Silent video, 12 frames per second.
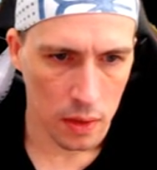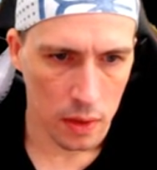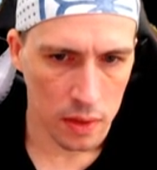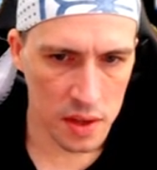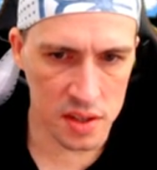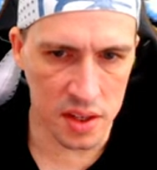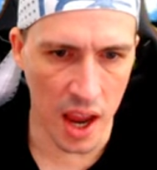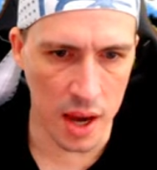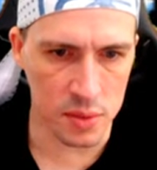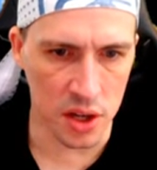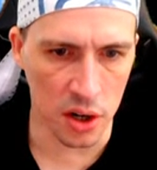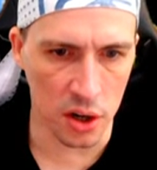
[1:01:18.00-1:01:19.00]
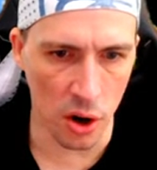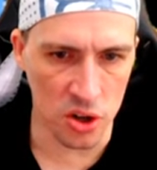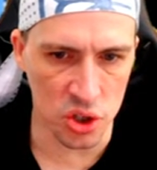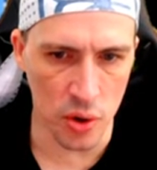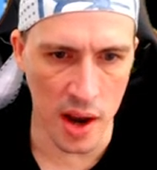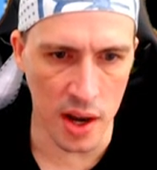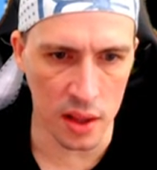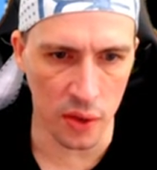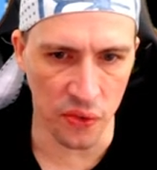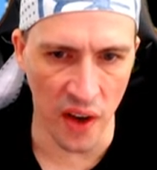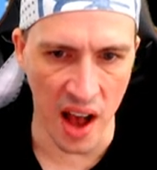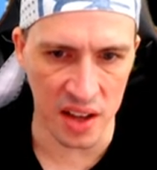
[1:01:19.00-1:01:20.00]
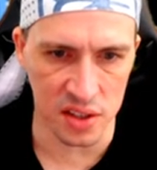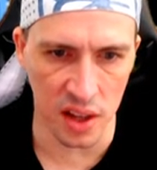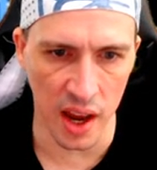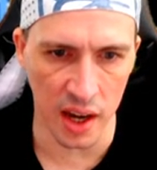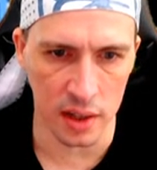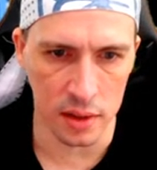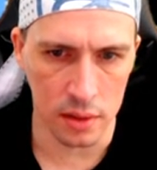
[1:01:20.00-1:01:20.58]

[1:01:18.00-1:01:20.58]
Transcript: This game's gonna go straight in the Fastlane.